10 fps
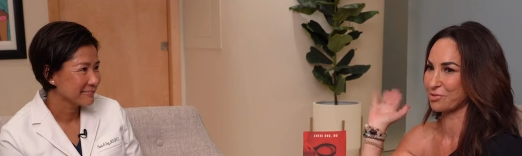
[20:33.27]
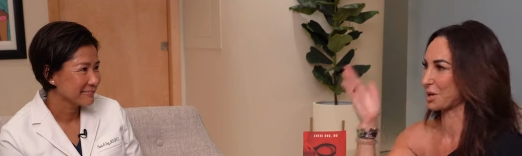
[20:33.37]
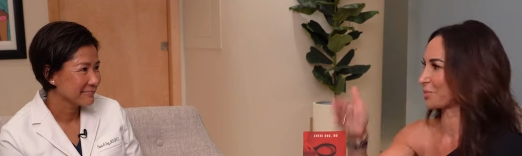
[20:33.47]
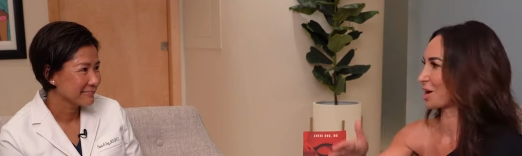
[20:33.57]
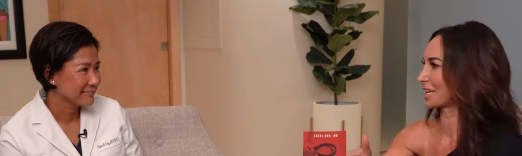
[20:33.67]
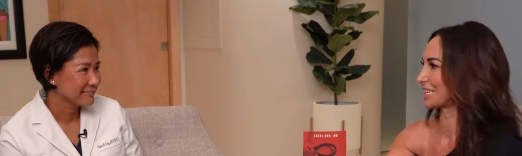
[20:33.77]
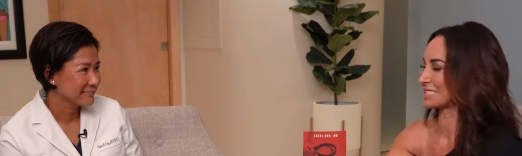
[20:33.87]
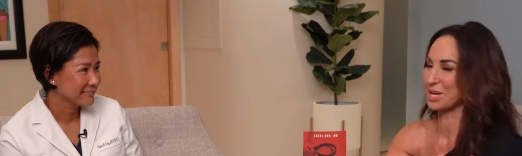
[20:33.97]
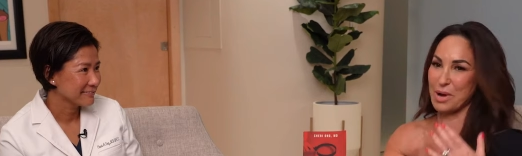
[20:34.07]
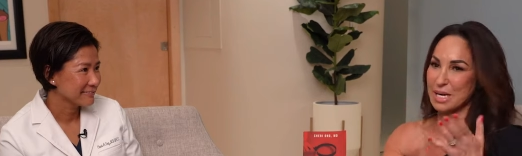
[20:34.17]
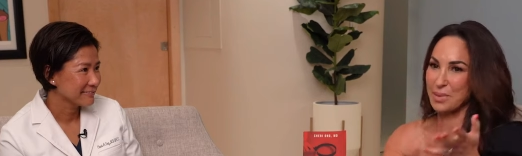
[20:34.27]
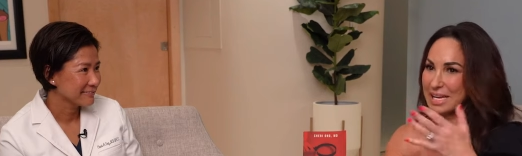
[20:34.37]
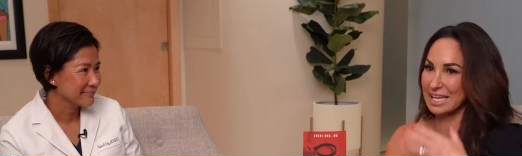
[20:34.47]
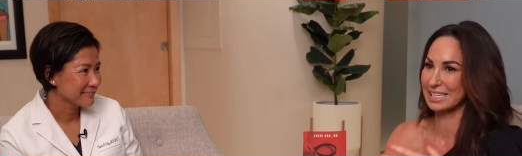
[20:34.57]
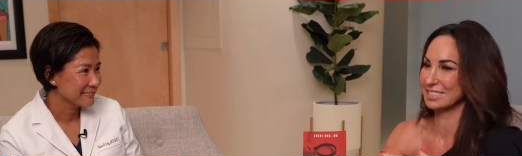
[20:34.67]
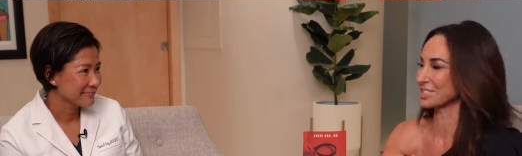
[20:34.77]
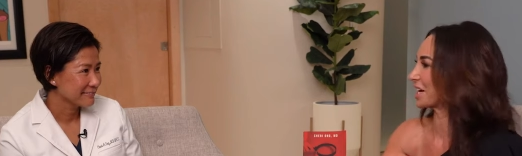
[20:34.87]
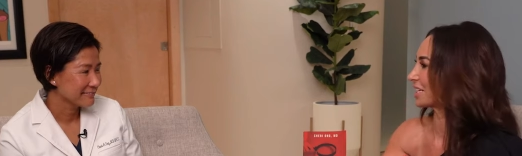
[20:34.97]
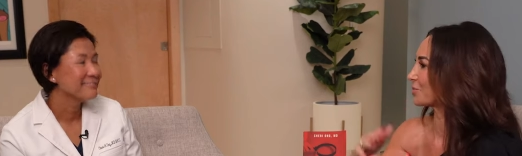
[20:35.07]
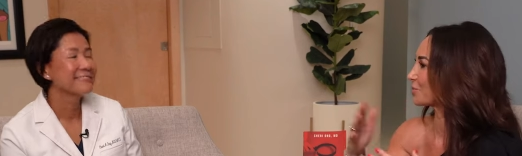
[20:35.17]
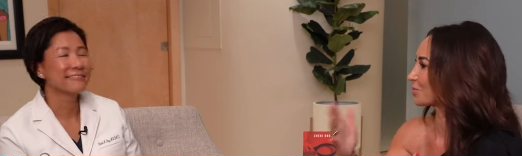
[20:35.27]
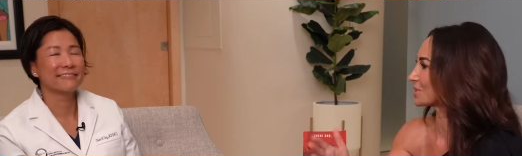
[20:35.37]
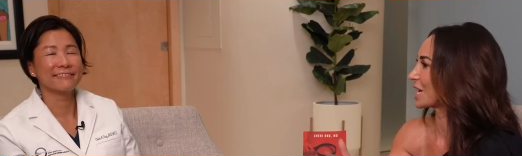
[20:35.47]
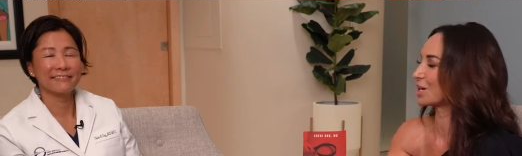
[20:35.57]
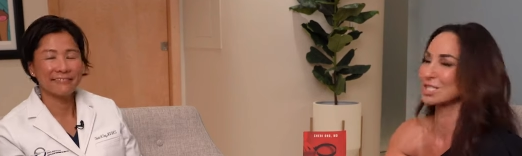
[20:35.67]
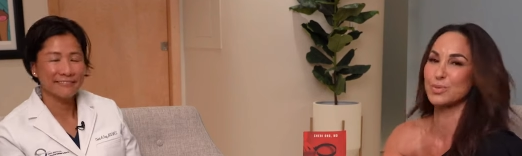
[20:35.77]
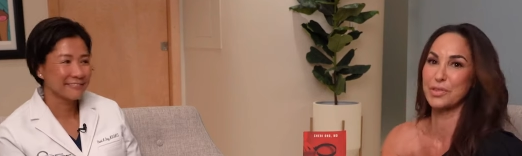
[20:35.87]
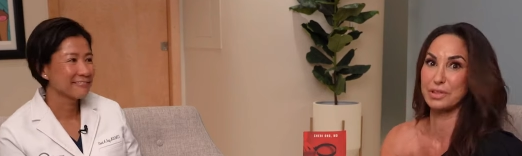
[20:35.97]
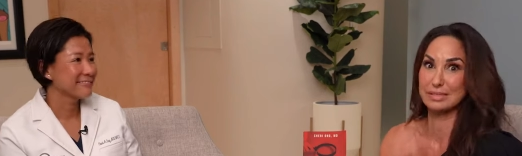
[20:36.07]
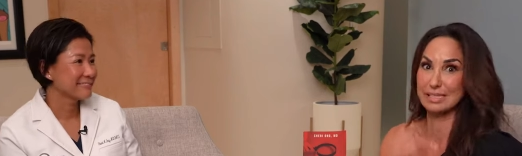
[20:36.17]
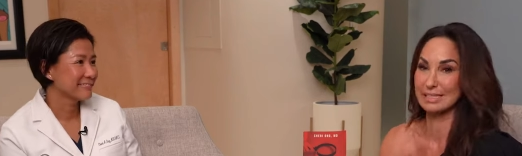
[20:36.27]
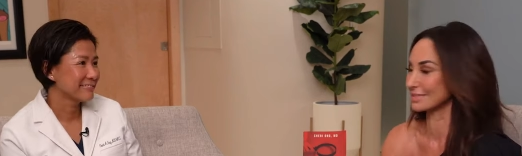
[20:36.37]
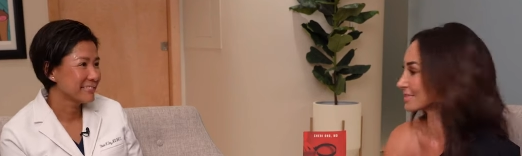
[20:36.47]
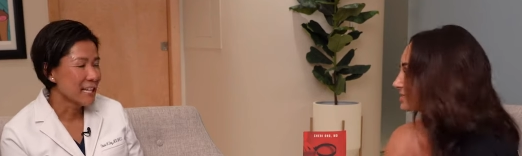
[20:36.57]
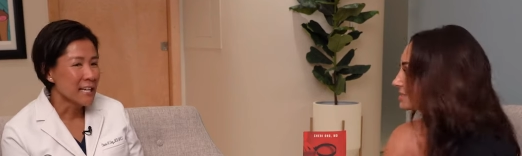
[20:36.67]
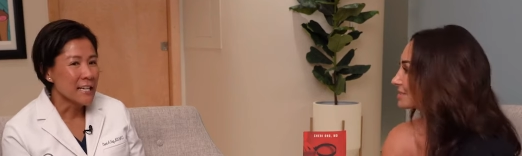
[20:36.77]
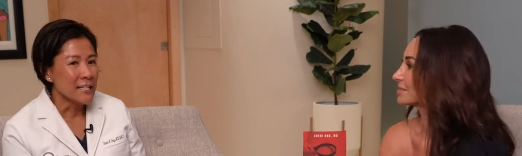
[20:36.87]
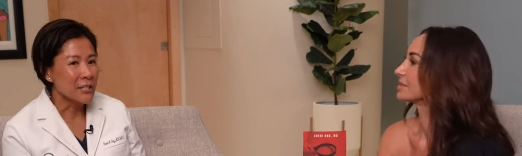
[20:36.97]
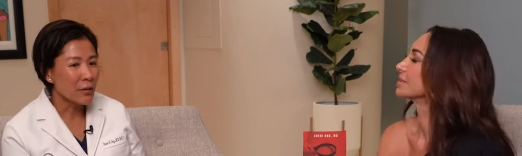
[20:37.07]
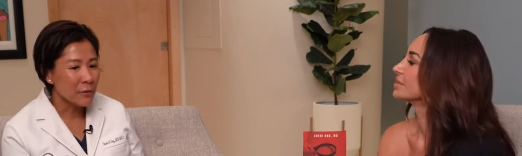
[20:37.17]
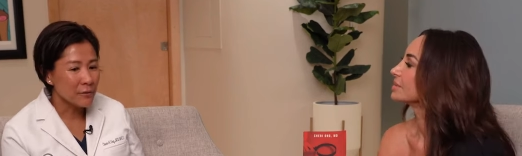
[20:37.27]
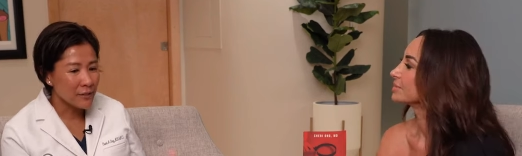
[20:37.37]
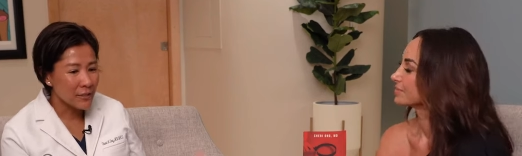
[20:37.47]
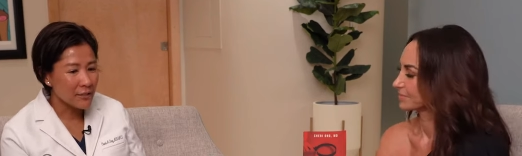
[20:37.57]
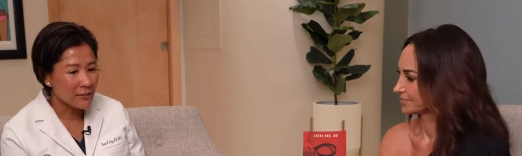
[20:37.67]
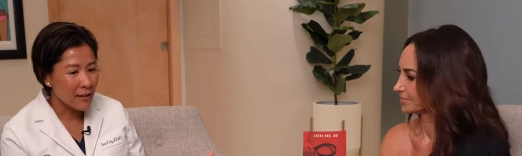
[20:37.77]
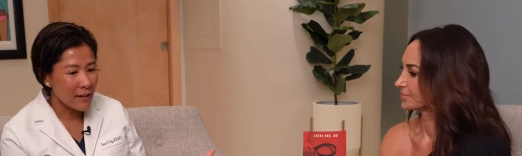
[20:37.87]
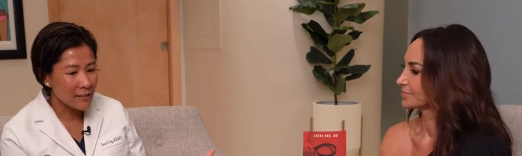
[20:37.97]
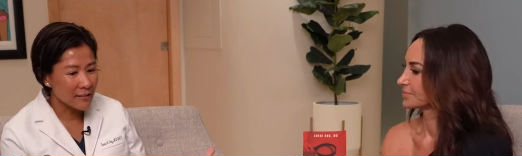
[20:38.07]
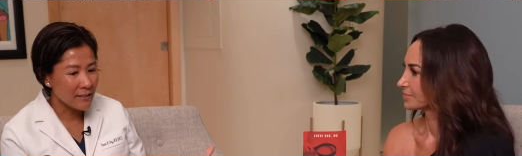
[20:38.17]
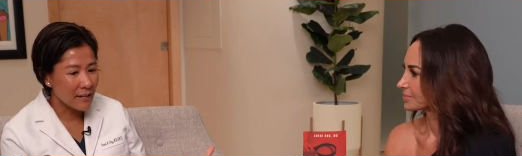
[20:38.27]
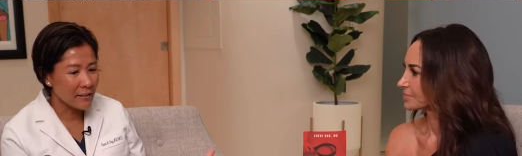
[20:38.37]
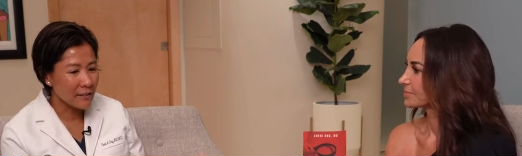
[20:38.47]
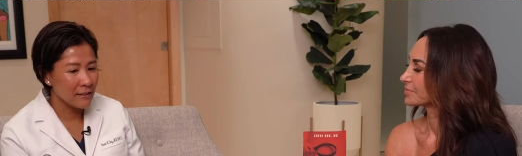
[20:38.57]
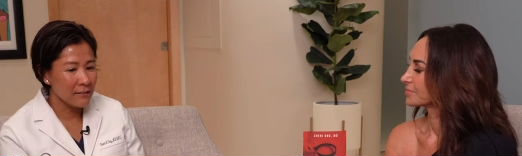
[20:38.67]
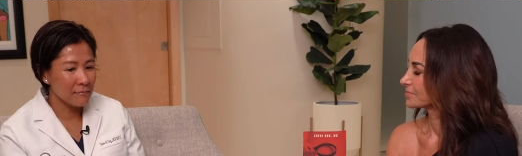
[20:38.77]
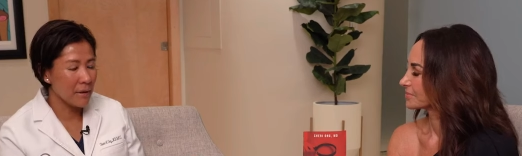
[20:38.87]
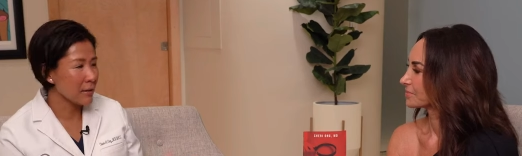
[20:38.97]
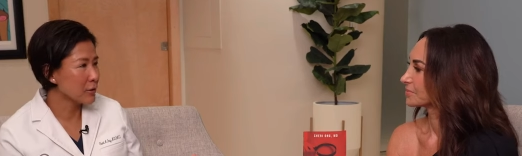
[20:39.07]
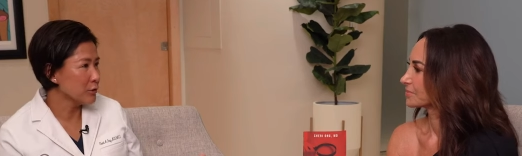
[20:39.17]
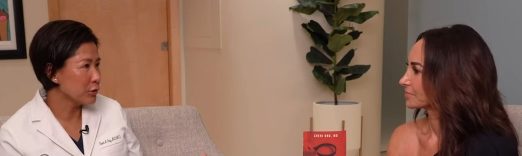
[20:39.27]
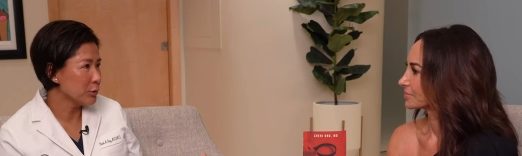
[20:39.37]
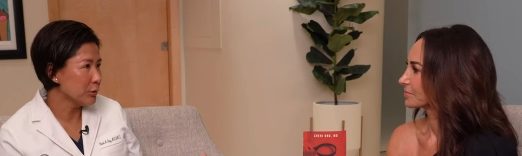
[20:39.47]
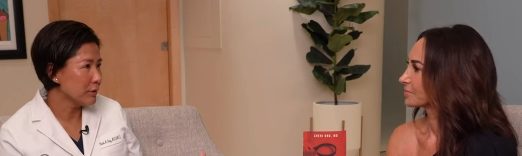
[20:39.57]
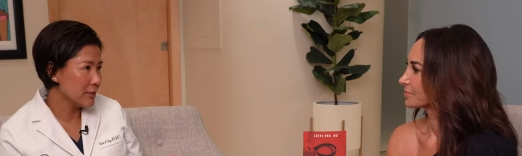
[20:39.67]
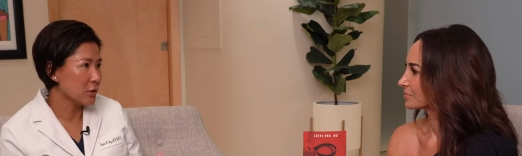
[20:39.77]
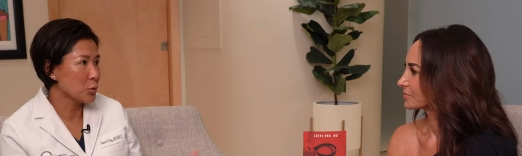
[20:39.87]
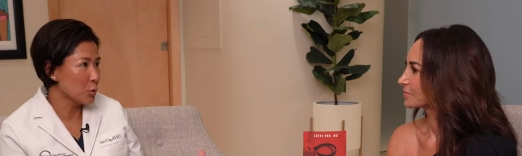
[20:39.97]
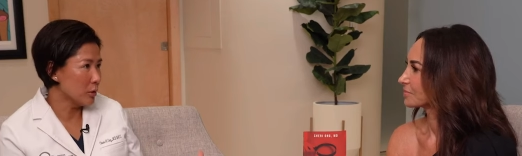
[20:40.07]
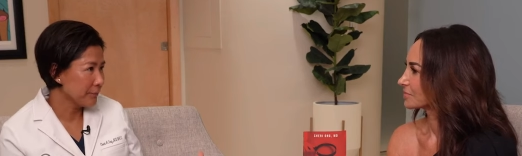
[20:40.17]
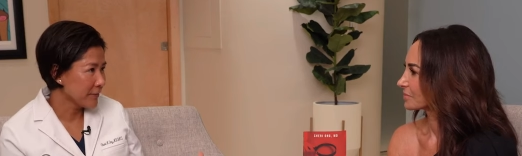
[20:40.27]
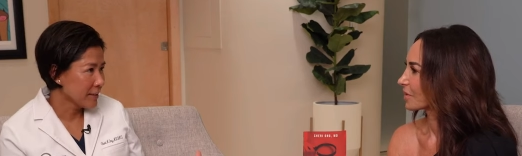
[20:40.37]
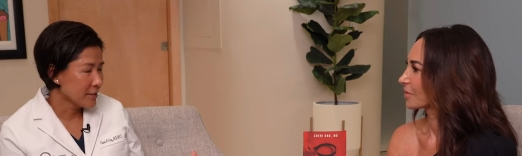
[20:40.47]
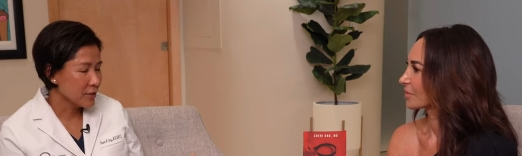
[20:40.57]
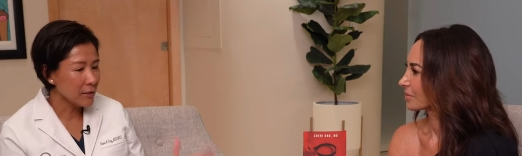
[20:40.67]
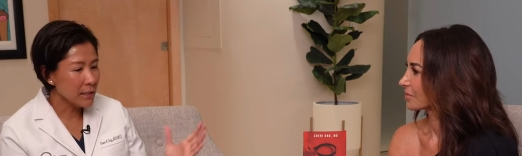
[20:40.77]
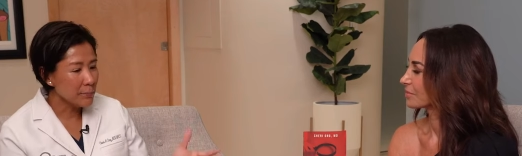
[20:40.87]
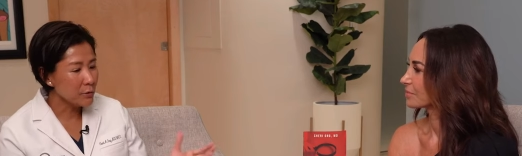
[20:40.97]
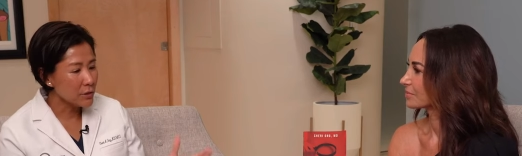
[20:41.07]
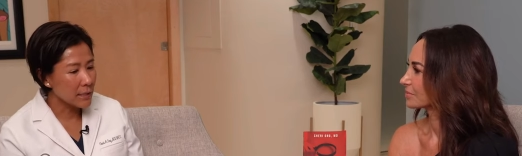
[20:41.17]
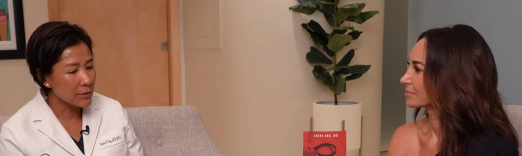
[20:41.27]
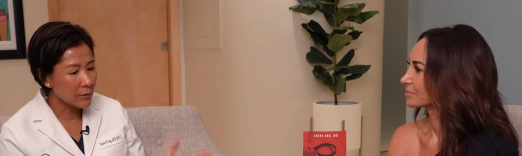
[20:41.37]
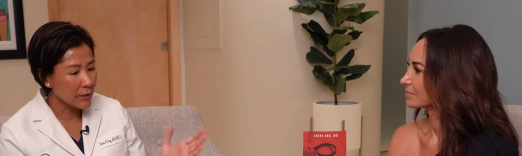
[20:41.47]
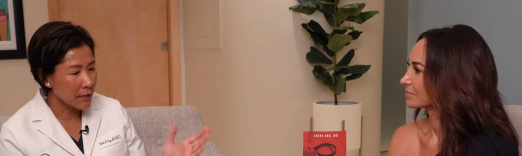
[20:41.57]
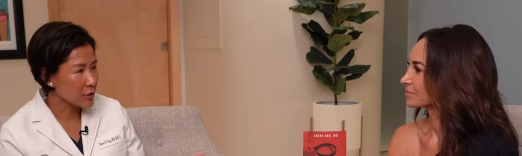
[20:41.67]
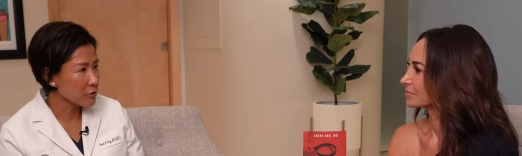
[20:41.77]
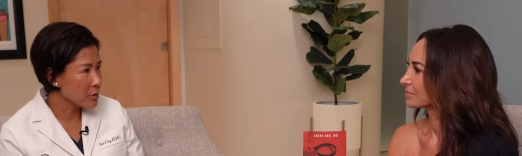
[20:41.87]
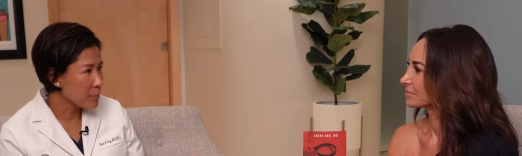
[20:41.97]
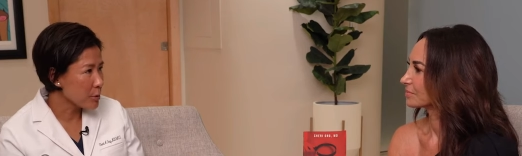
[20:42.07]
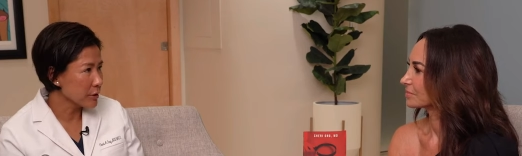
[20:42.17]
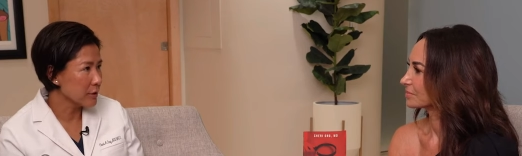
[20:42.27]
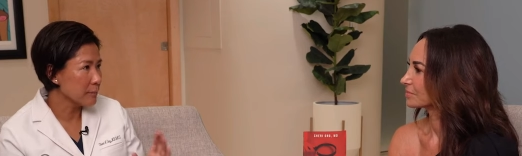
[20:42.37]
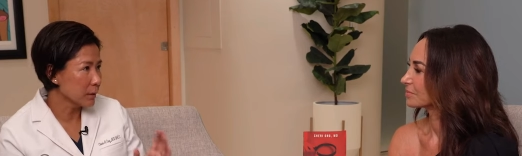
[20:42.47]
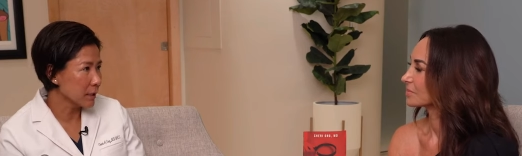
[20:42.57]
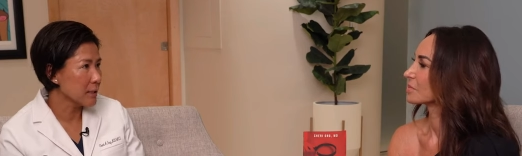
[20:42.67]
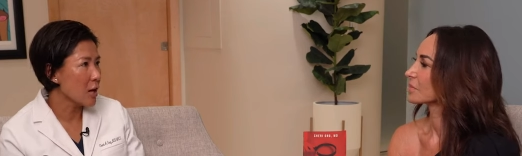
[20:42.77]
Speaker 1: friend walk in and say, when am I getting it done? Tell us what this is.
Speaker 2: So just as any medical tool is a tool, so EBOO stands for extracorporeal blood